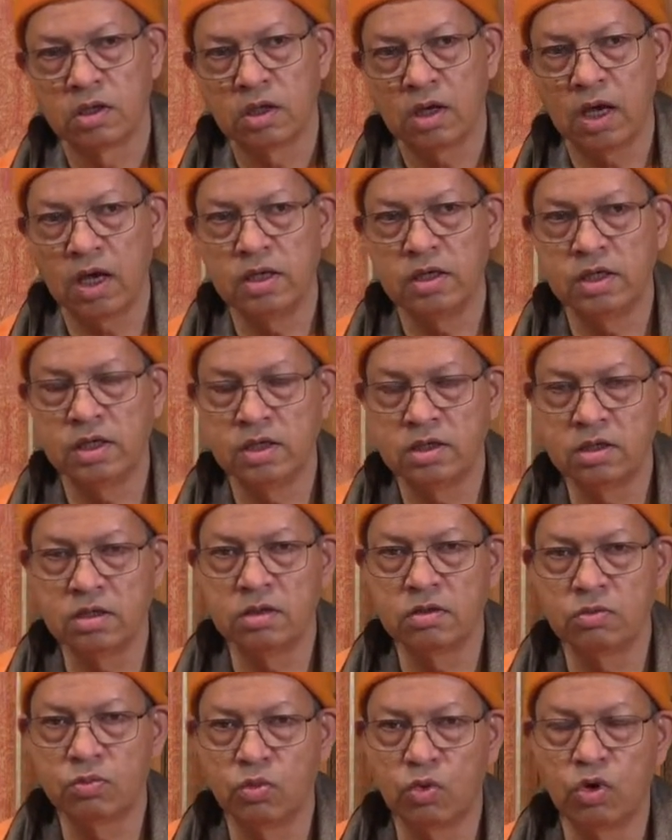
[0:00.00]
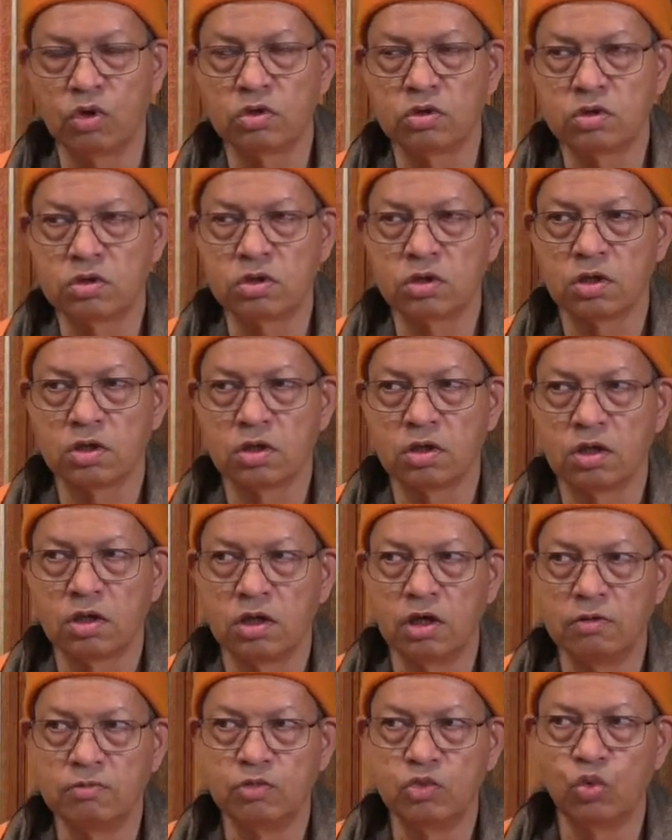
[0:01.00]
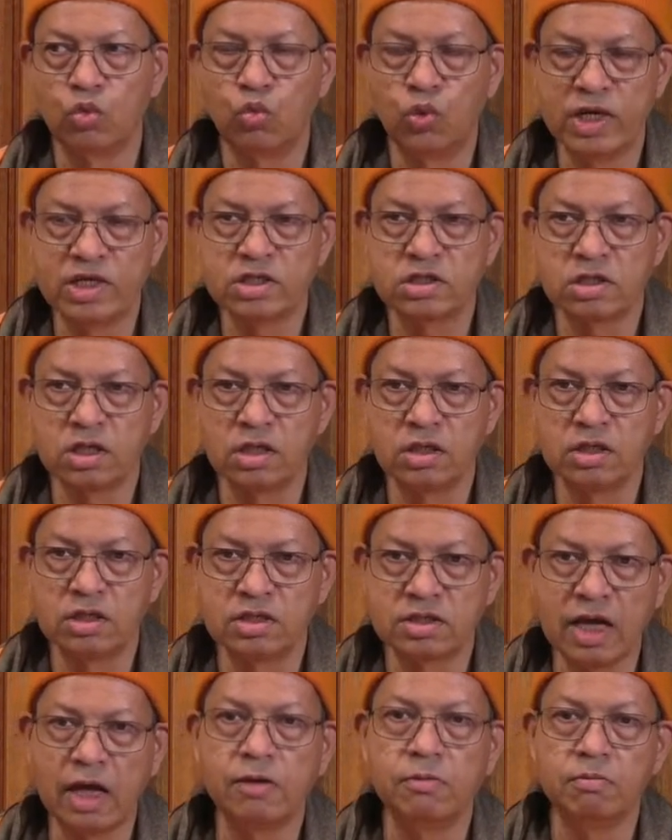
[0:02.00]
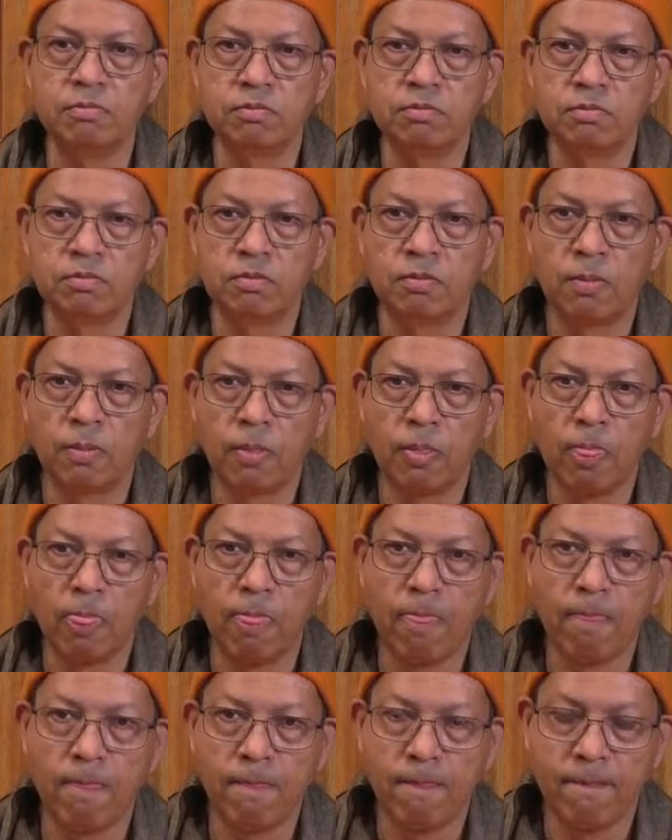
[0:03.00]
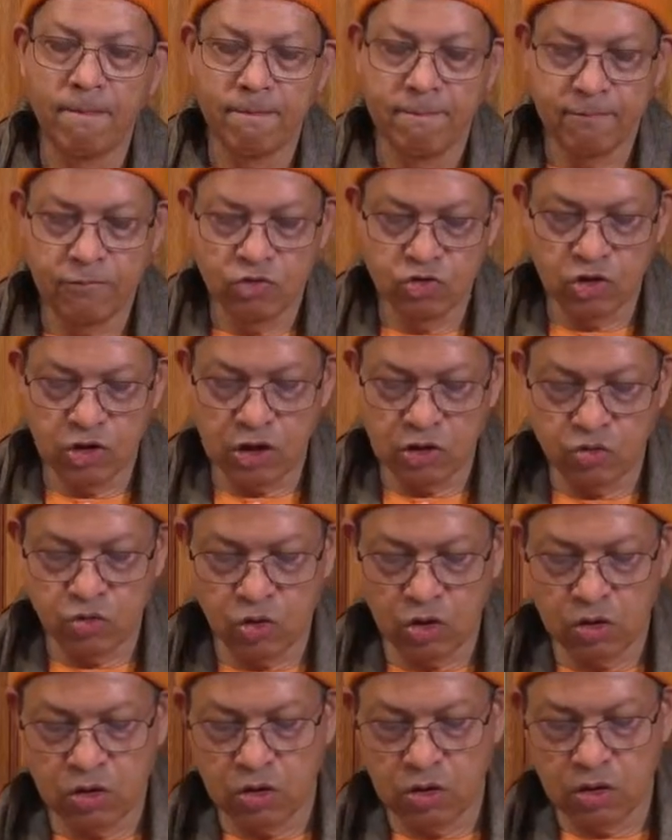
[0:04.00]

and he didn't want him to waste any time. So that's what.